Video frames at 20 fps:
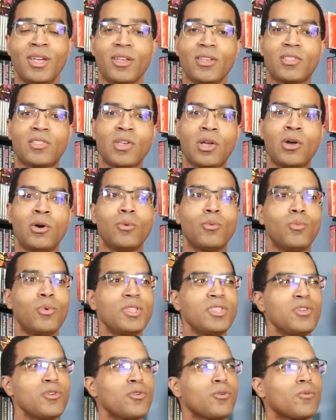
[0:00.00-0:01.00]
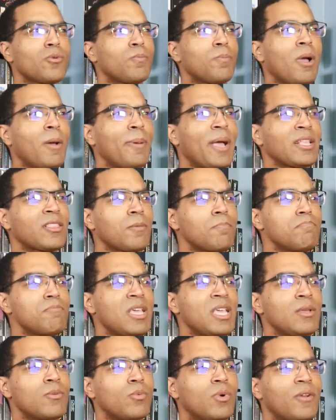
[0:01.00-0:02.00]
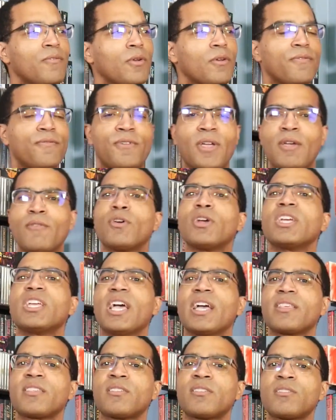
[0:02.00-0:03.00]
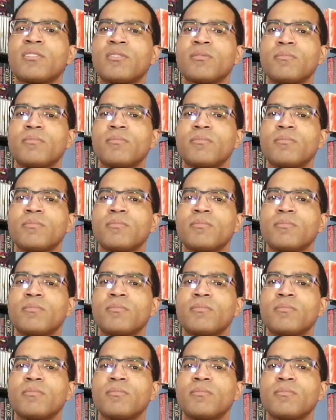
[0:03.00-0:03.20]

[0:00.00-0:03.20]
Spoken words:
So when you're about to meet one of your favorite guests,